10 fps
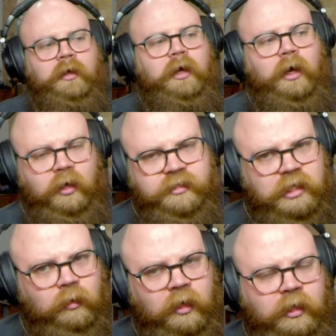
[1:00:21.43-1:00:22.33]

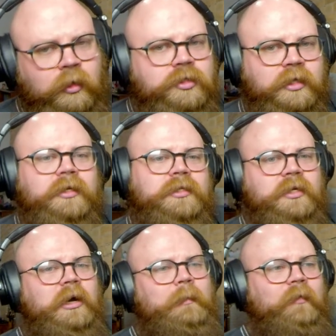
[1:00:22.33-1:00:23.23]
Also, a huge thing to
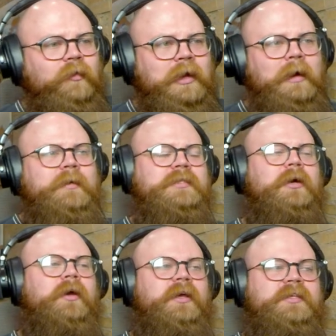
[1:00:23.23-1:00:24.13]
talk about for
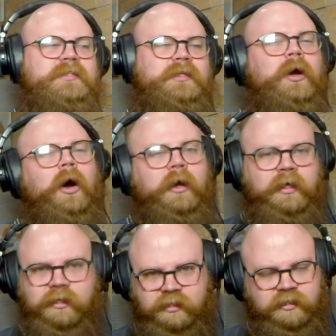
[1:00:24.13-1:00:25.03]
commentary is the
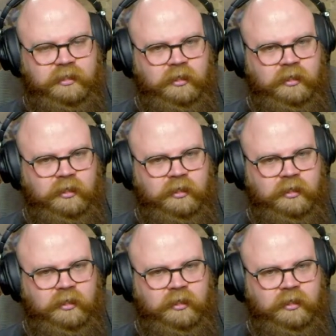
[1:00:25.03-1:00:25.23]
audience.